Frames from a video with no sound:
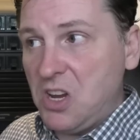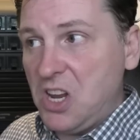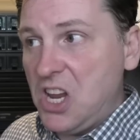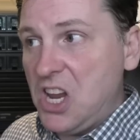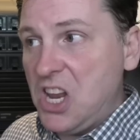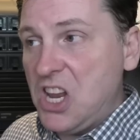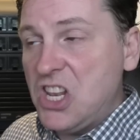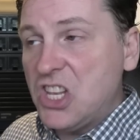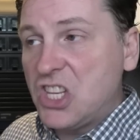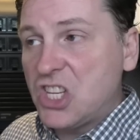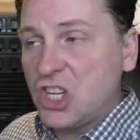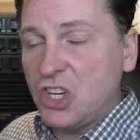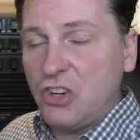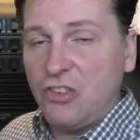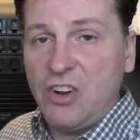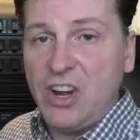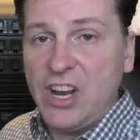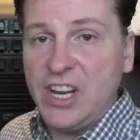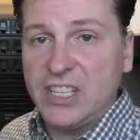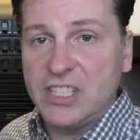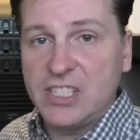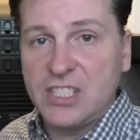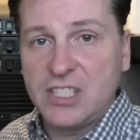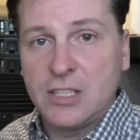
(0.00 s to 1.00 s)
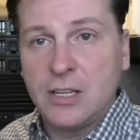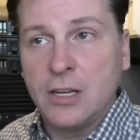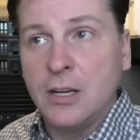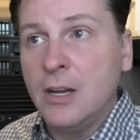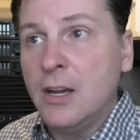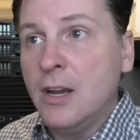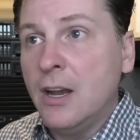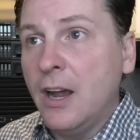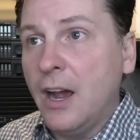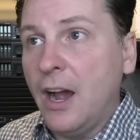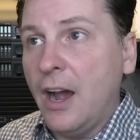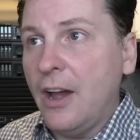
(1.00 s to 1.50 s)
interest,
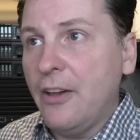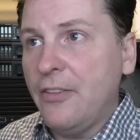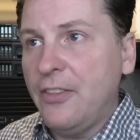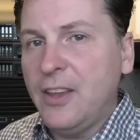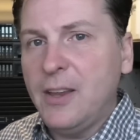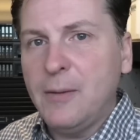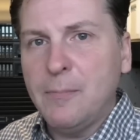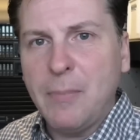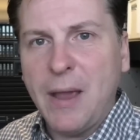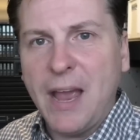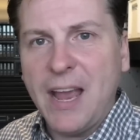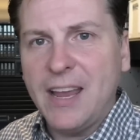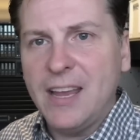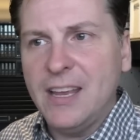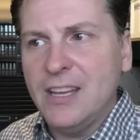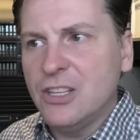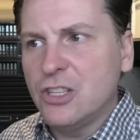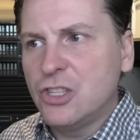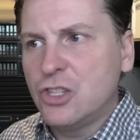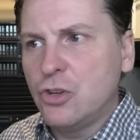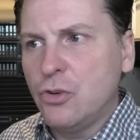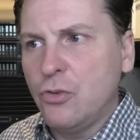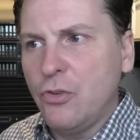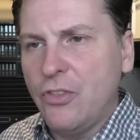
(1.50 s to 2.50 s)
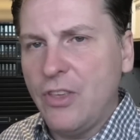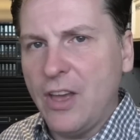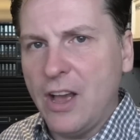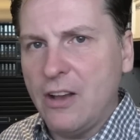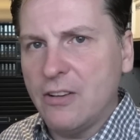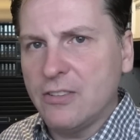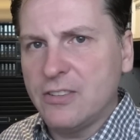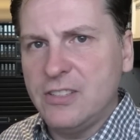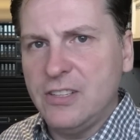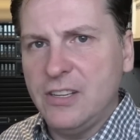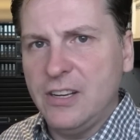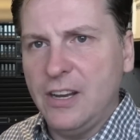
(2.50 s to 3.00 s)
I think back in
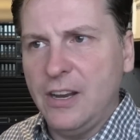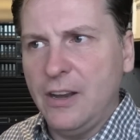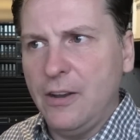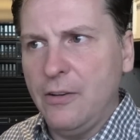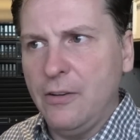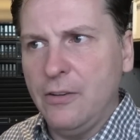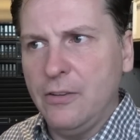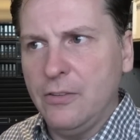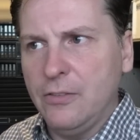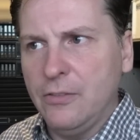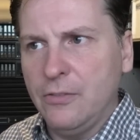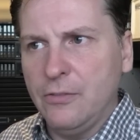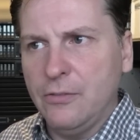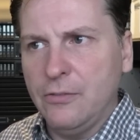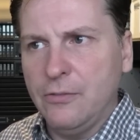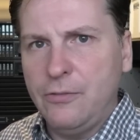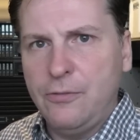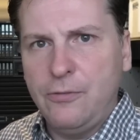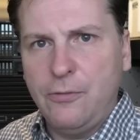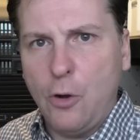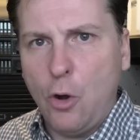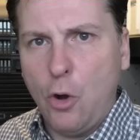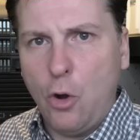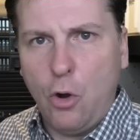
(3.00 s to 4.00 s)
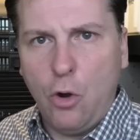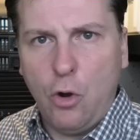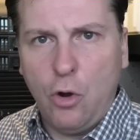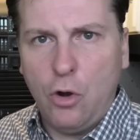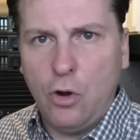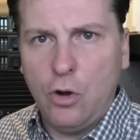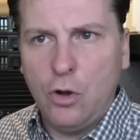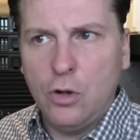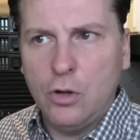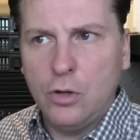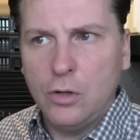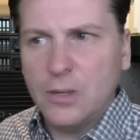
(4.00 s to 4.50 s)
2004, 3,
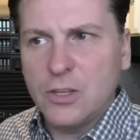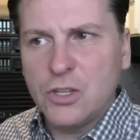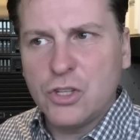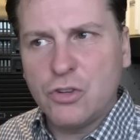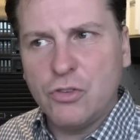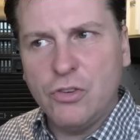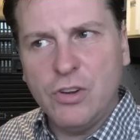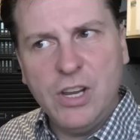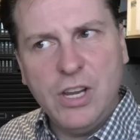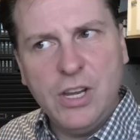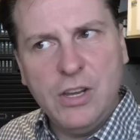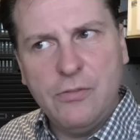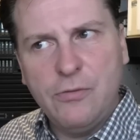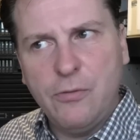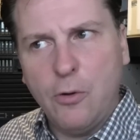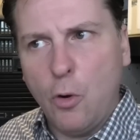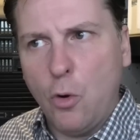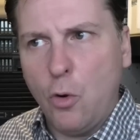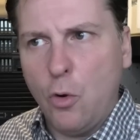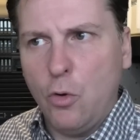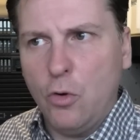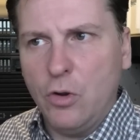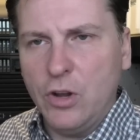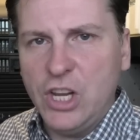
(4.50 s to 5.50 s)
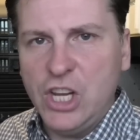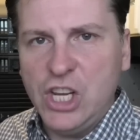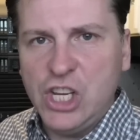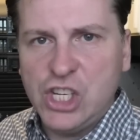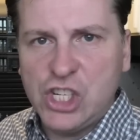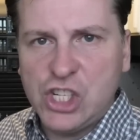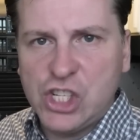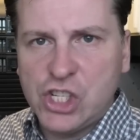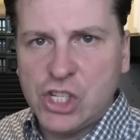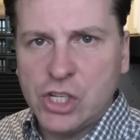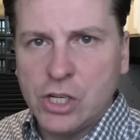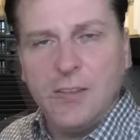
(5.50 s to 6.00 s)

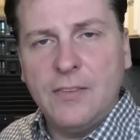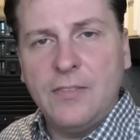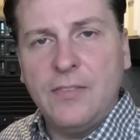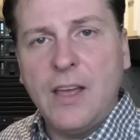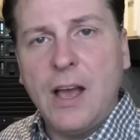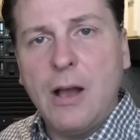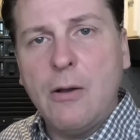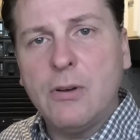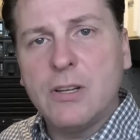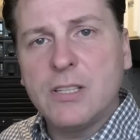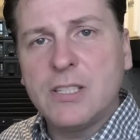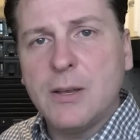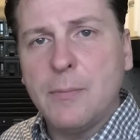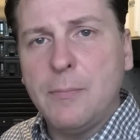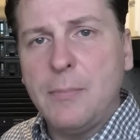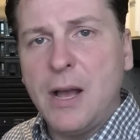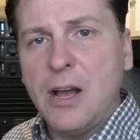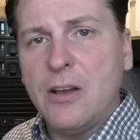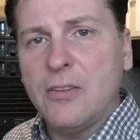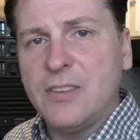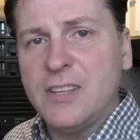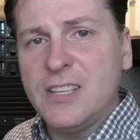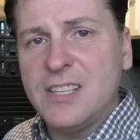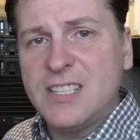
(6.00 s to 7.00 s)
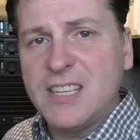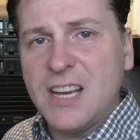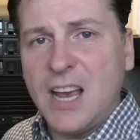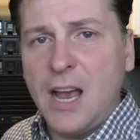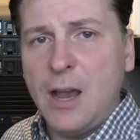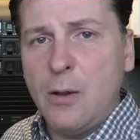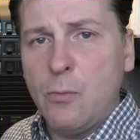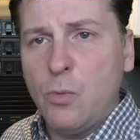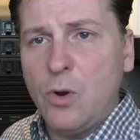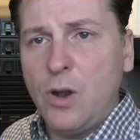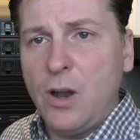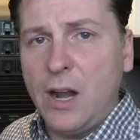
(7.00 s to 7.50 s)
4-ish. That was about the
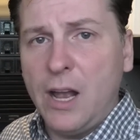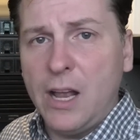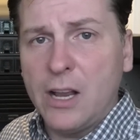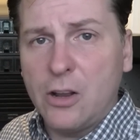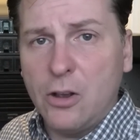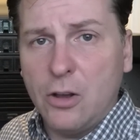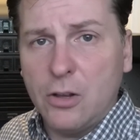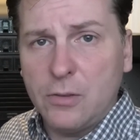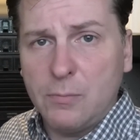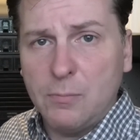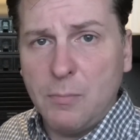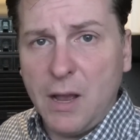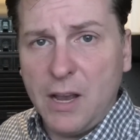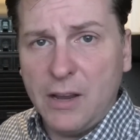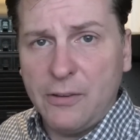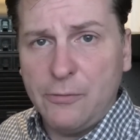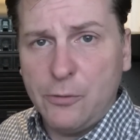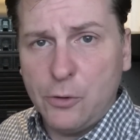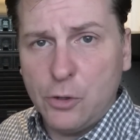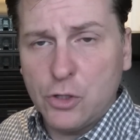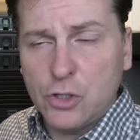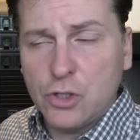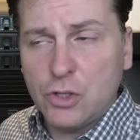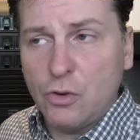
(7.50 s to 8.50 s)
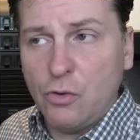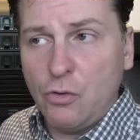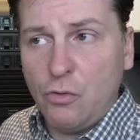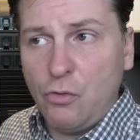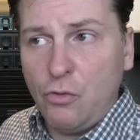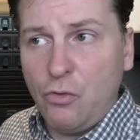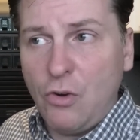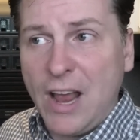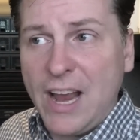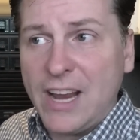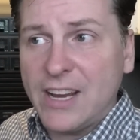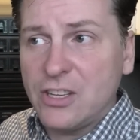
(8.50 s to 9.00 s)
time where I got my first
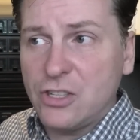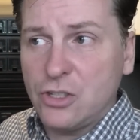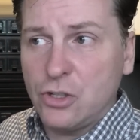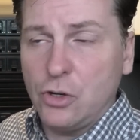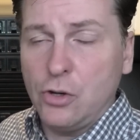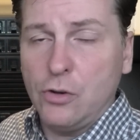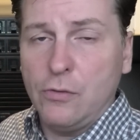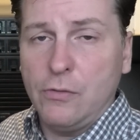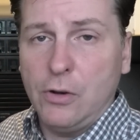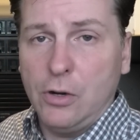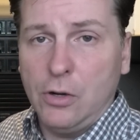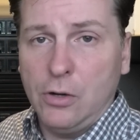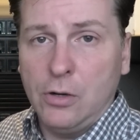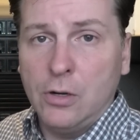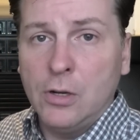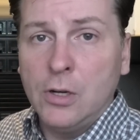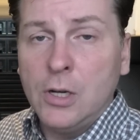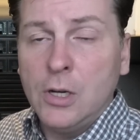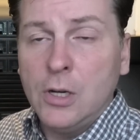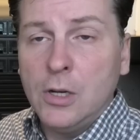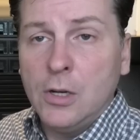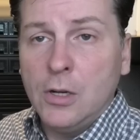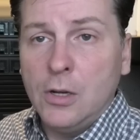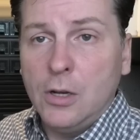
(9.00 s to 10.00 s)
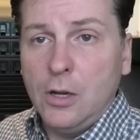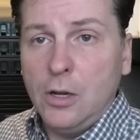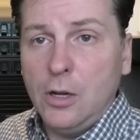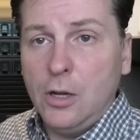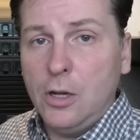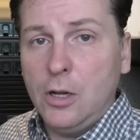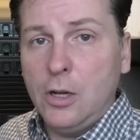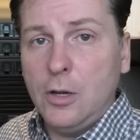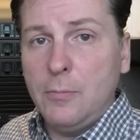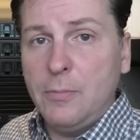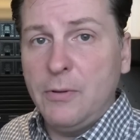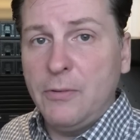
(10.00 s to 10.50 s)
rack server.
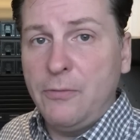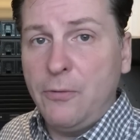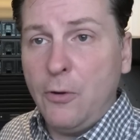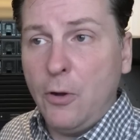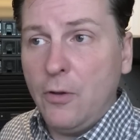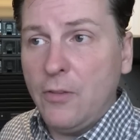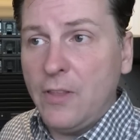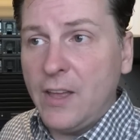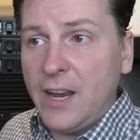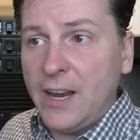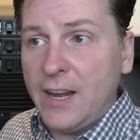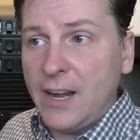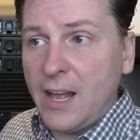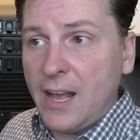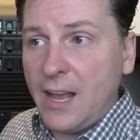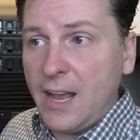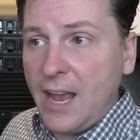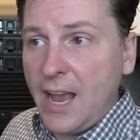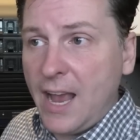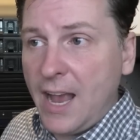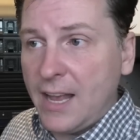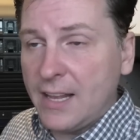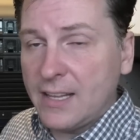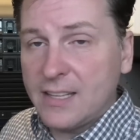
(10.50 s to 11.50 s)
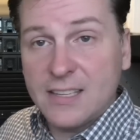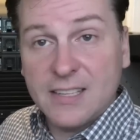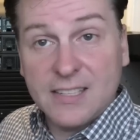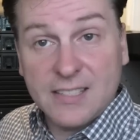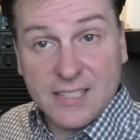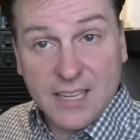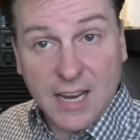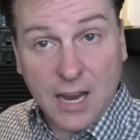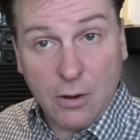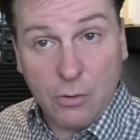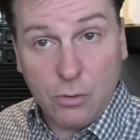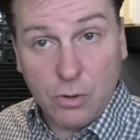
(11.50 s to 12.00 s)
Before that I had
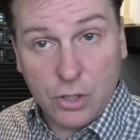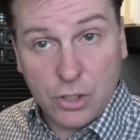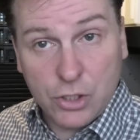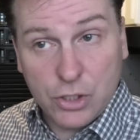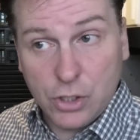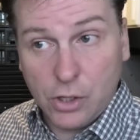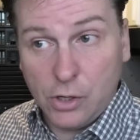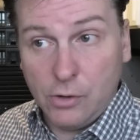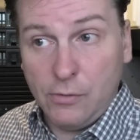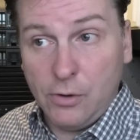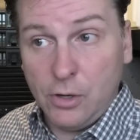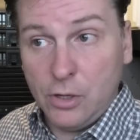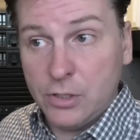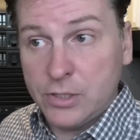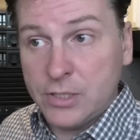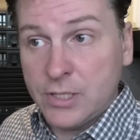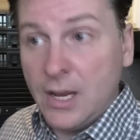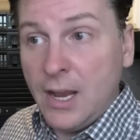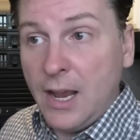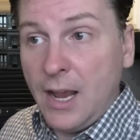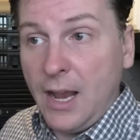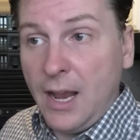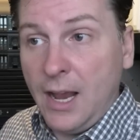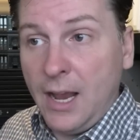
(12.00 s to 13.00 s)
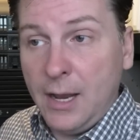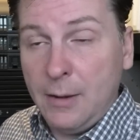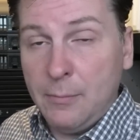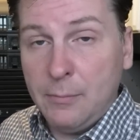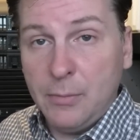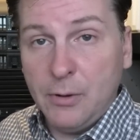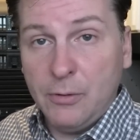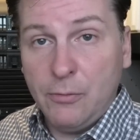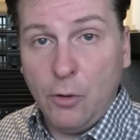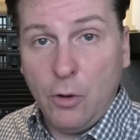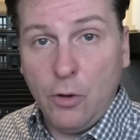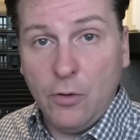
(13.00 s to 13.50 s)
tower servers,
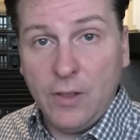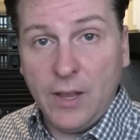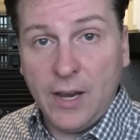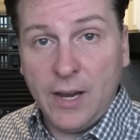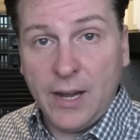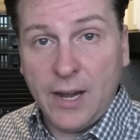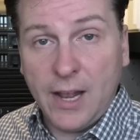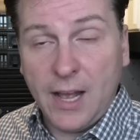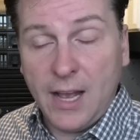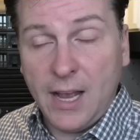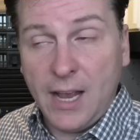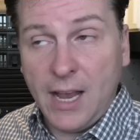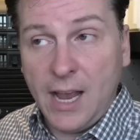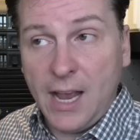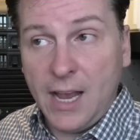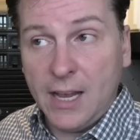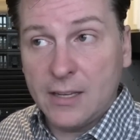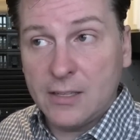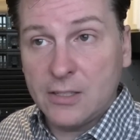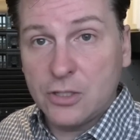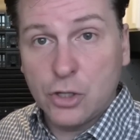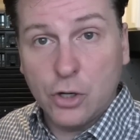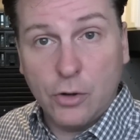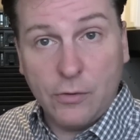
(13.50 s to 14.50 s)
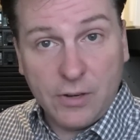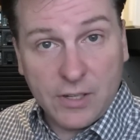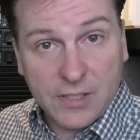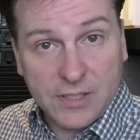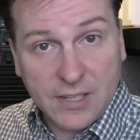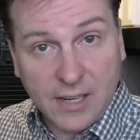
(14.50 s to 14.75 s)
and before that I had servers